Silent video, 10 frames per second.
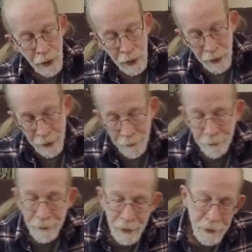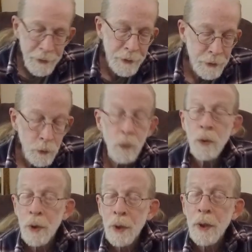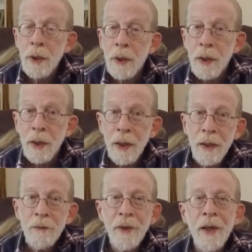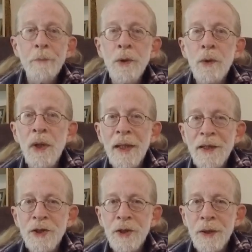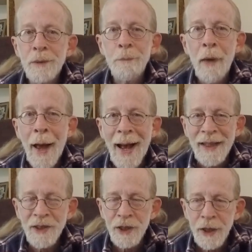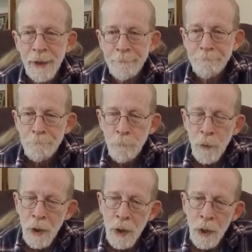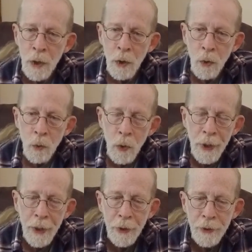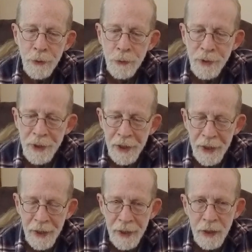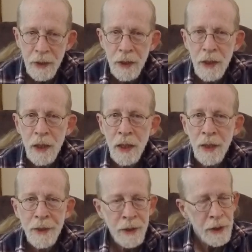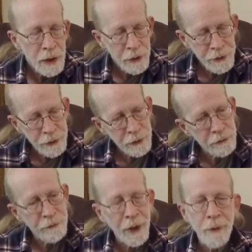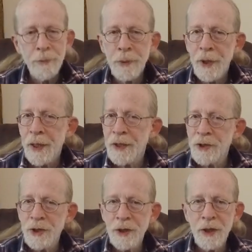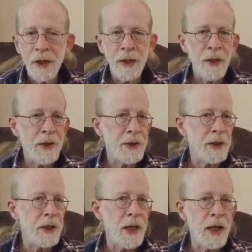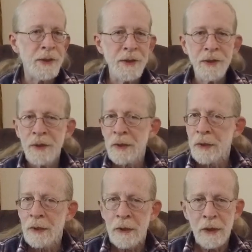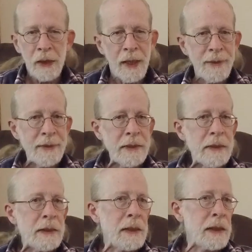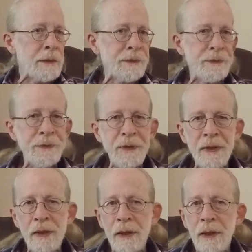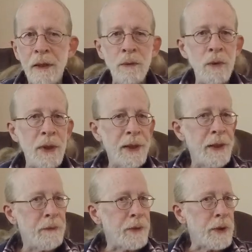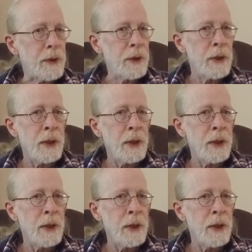Now, this is a work of emulation magic where you take on a certain vibration, thought, idea, feeling, whatever,